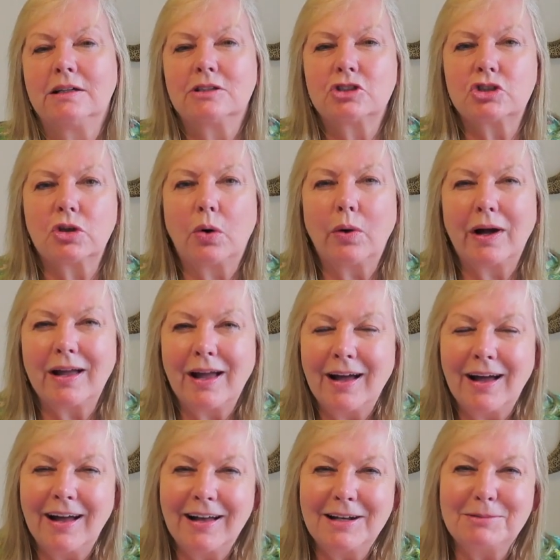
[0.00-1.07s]
So I
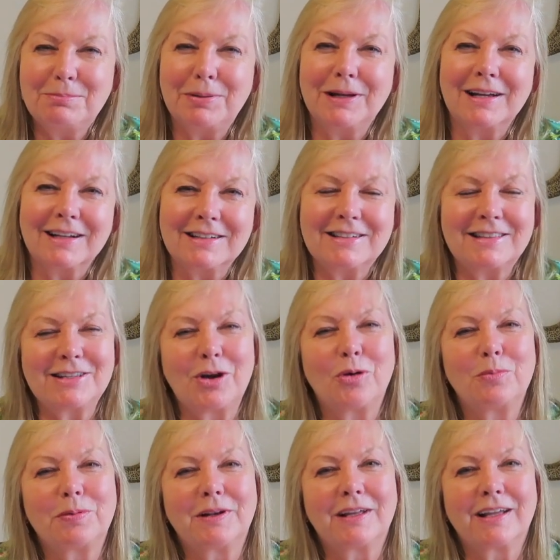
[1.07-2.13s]
unpicked the
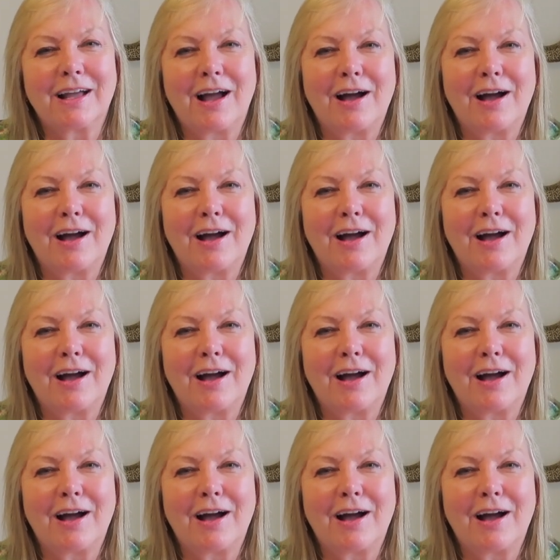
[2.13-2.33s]
opening